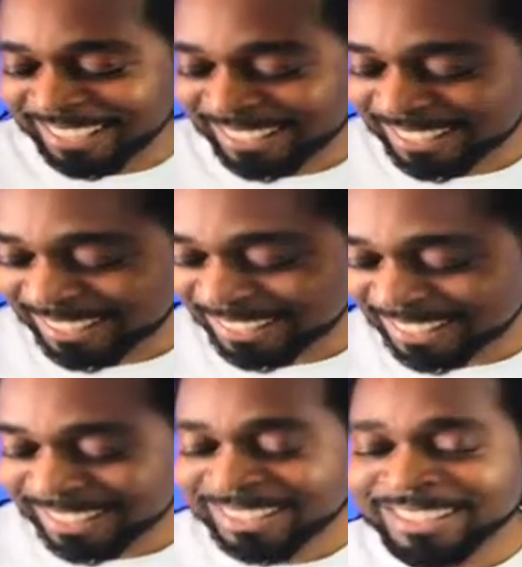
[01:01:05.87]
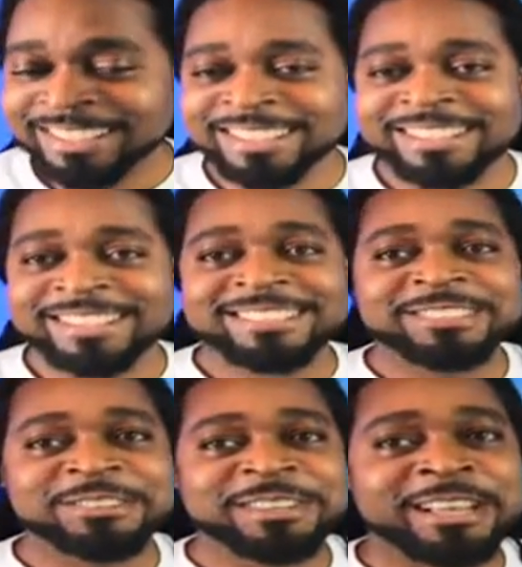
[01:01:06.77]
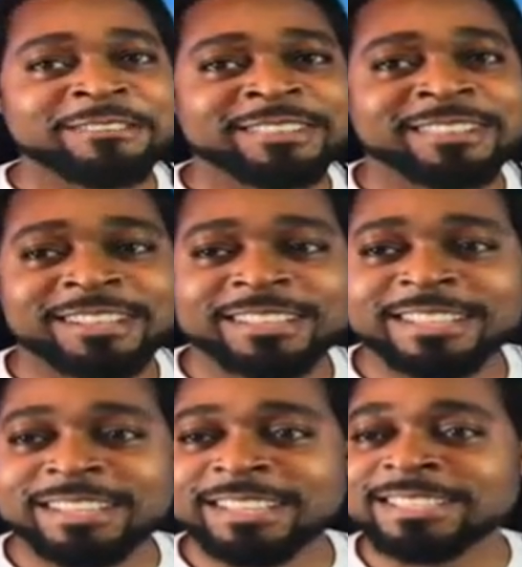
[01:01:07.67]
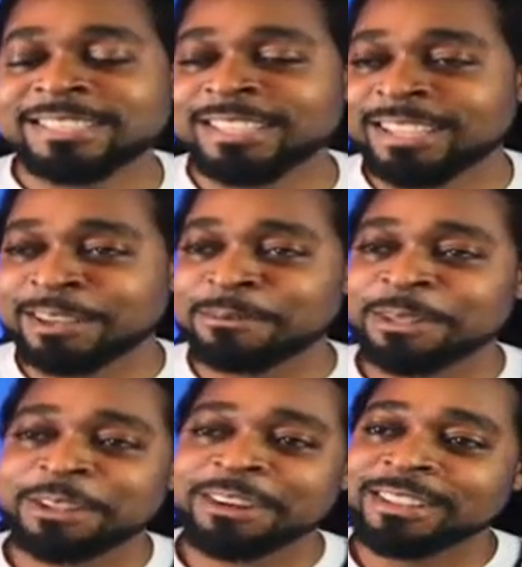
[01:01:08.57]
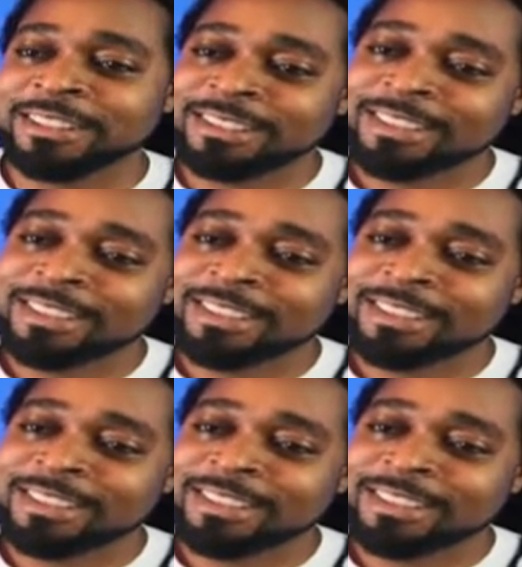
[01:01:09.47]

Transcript: Man, so we'll have another Lindsay coming on.